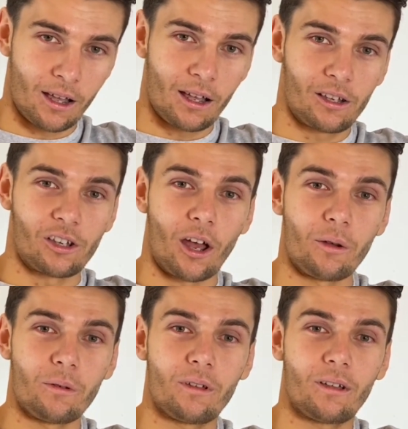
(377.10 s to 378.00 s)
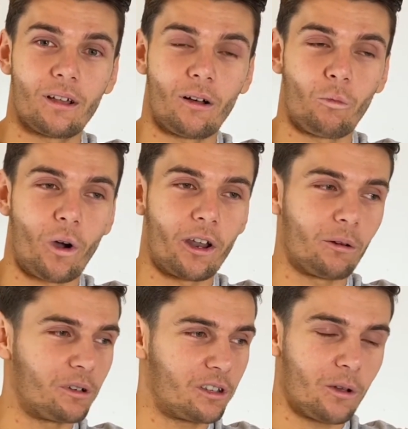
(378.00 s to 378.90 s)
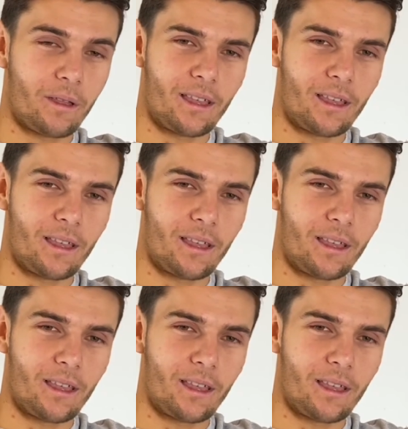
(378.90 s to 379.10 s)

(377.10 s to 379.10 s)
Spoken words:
So when I was doing